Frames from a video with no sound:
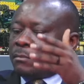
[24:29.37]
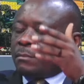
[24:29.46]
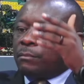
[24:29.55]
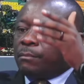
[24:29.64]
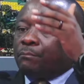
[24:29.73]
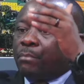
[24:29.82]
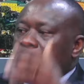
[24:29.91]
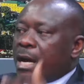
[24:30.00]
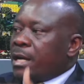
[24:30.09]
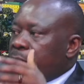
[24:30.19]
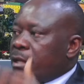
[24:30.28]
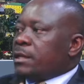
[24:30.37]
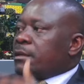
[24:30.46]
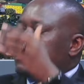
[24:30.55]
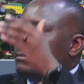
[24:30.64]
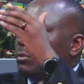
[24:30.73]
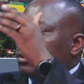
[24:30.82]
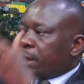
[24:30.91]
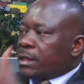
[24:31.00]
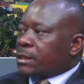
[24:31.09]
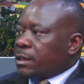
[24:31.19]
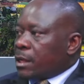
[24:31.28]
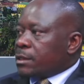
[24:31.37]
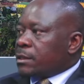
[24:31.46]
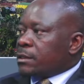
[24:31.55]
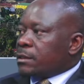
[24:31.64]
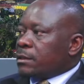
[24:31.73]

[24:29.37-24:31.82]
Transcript: barring protesters